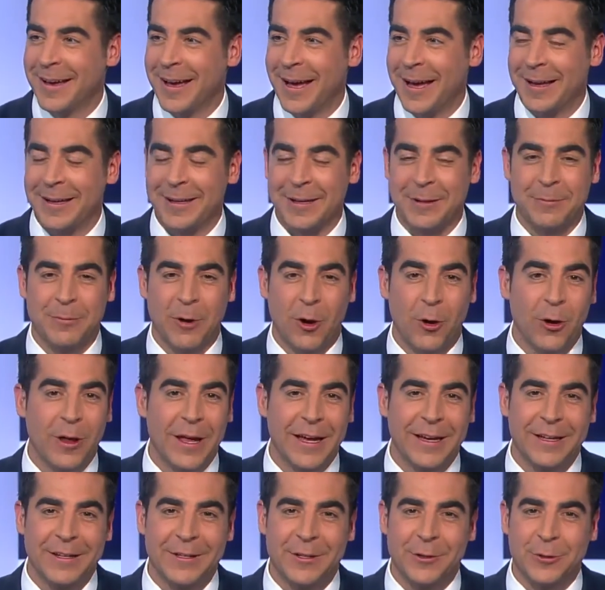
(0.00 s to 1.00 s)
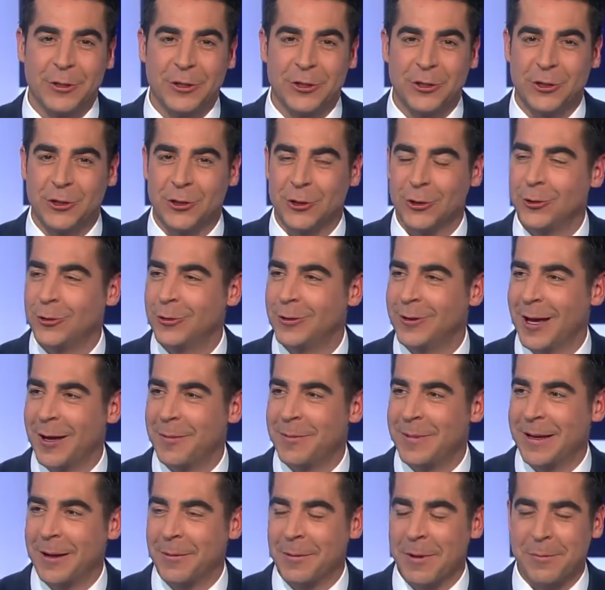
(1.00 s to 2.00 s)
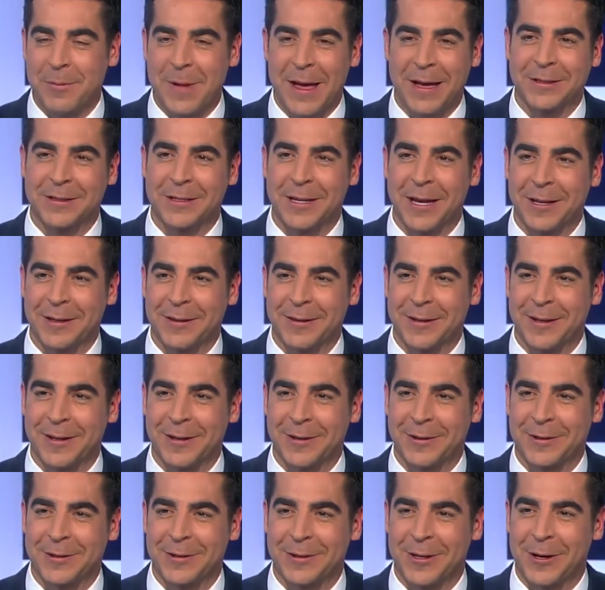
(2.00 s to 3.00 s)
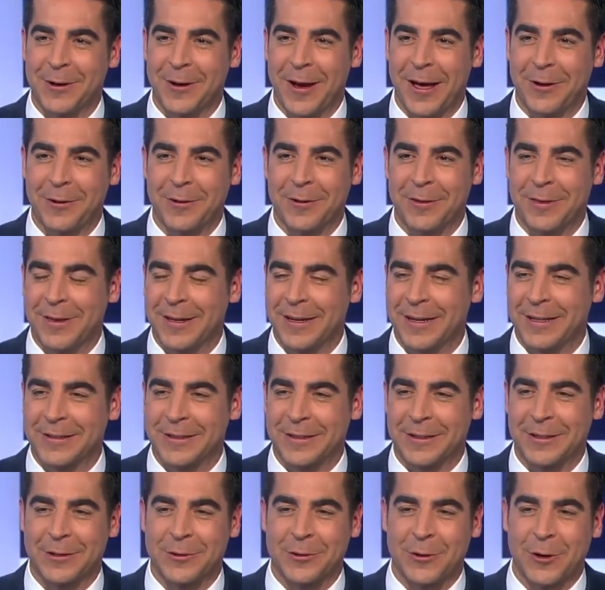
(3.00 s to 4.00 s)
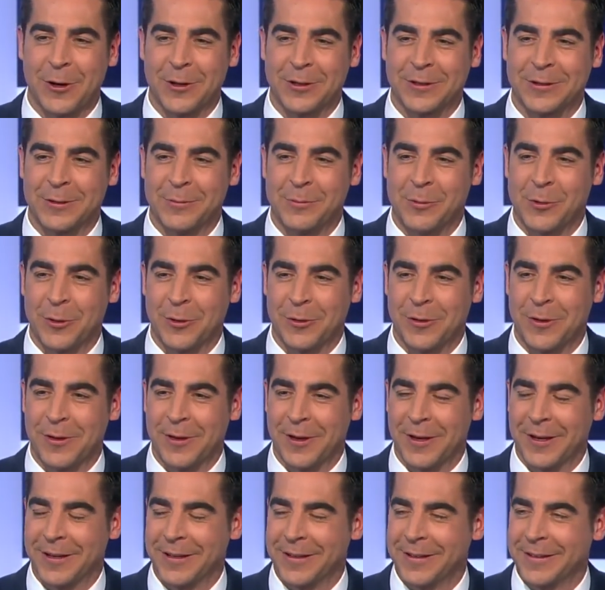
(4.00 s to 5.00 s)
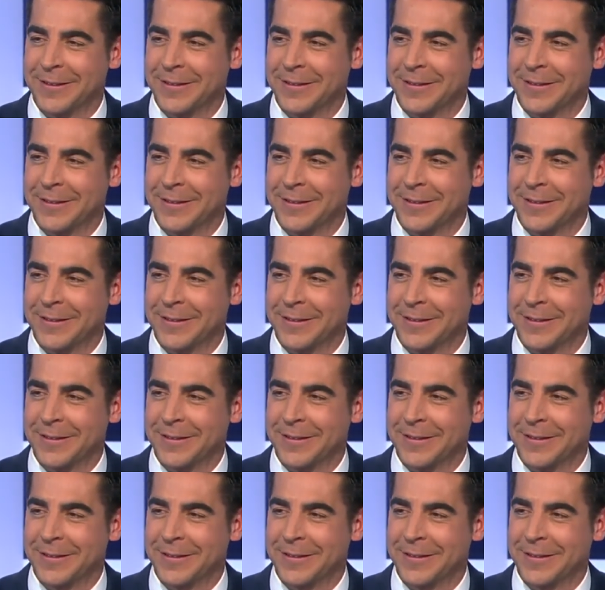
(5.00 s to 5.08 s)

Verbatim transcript: I can all I can do is shoot. I mean, I'm a mess out there. So I don't think it's an across the board thing.